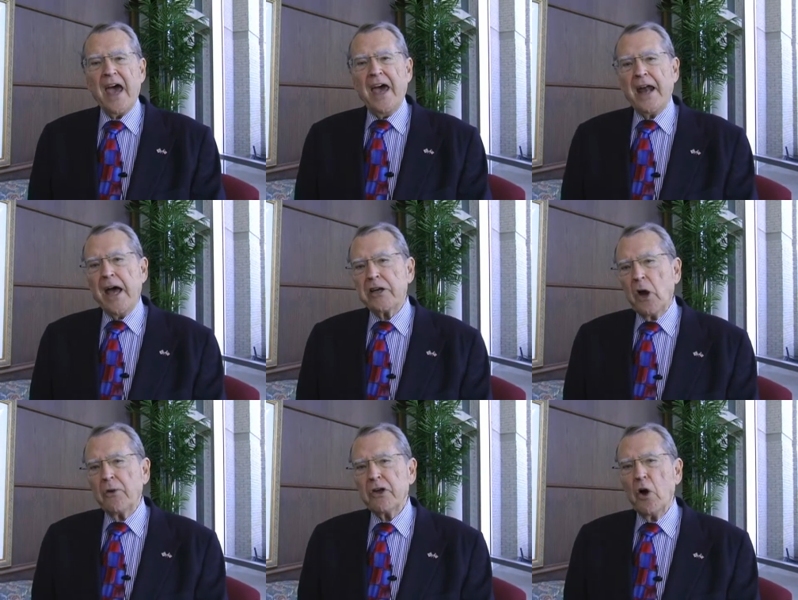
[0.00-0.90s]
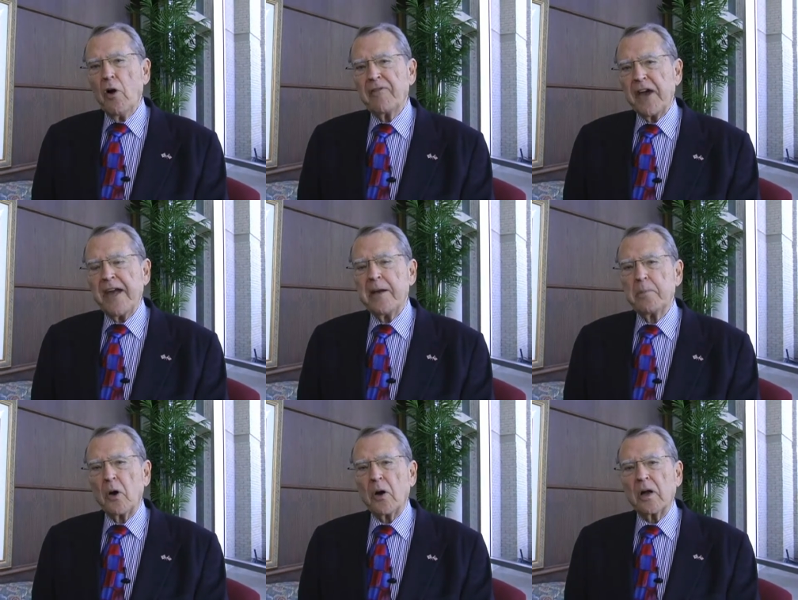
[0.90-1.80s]
And I don't know of any
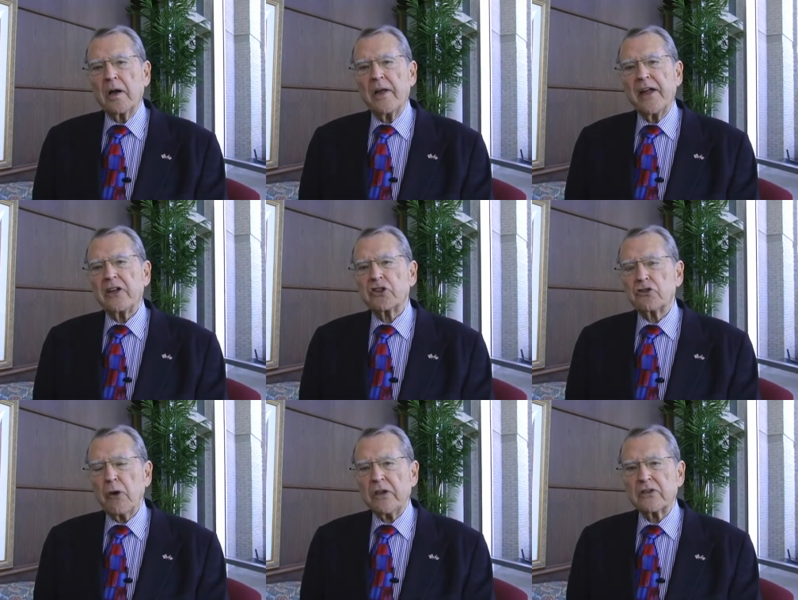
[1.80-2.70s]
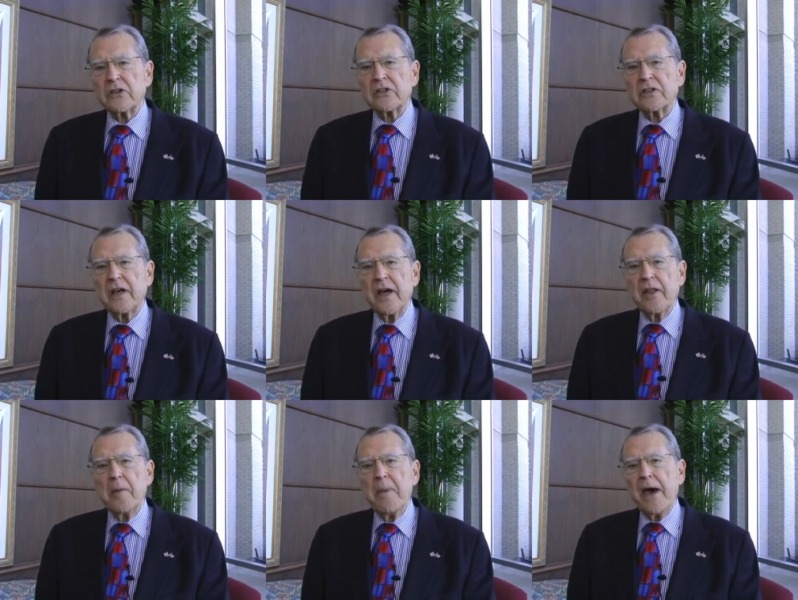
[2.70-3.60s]
book that stresses
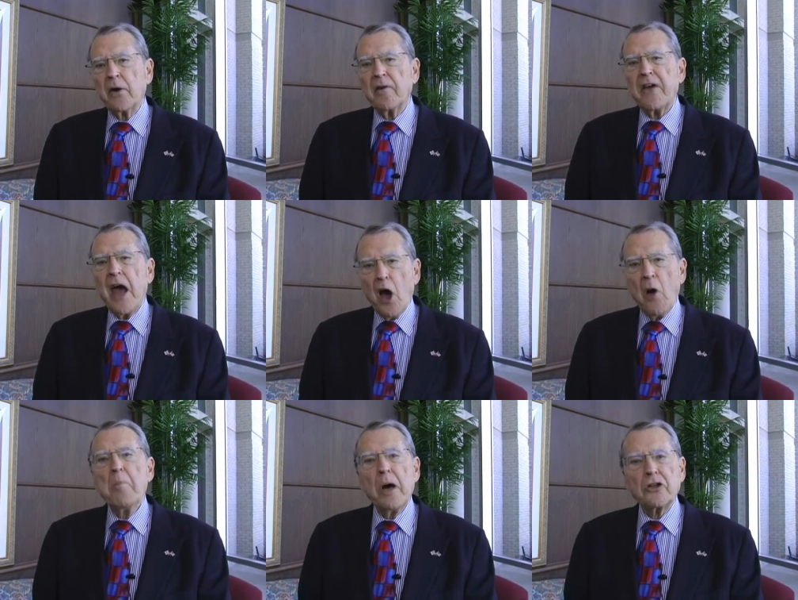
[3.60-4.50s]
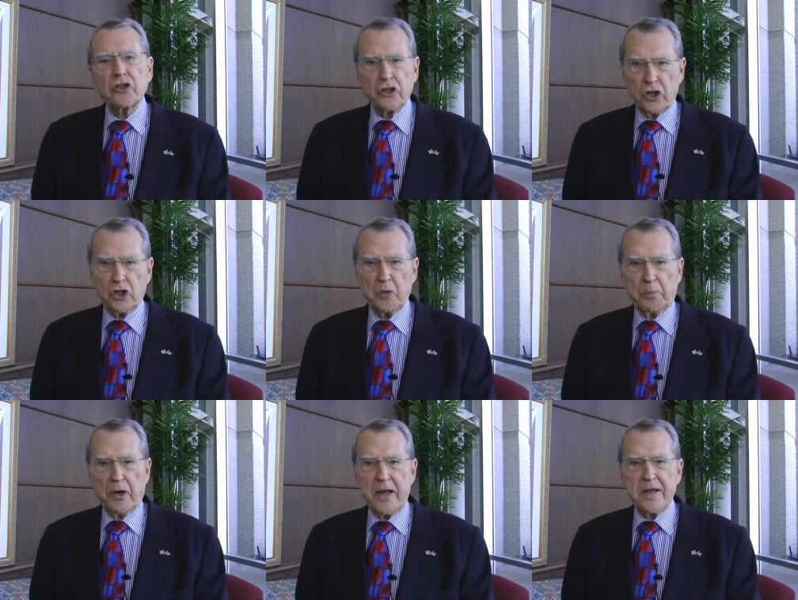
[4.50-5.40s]
the matter of how much do you
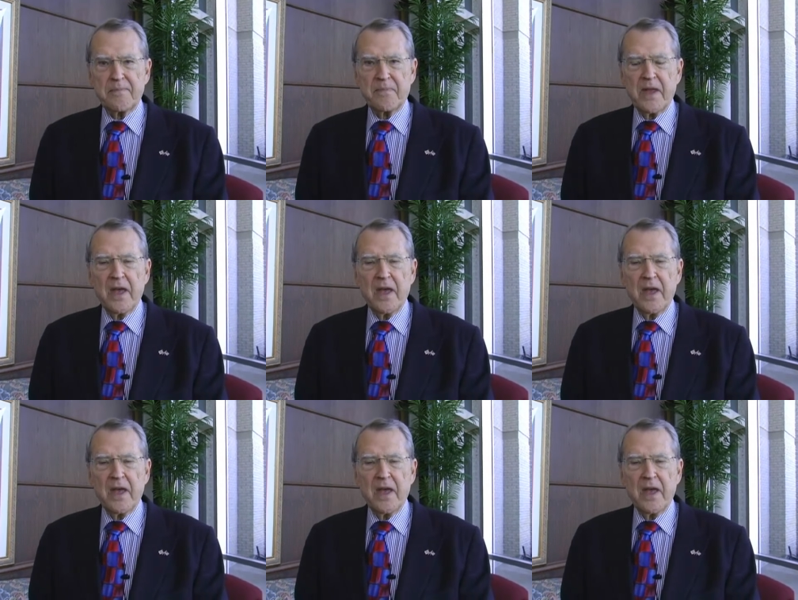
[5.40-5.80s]
pray.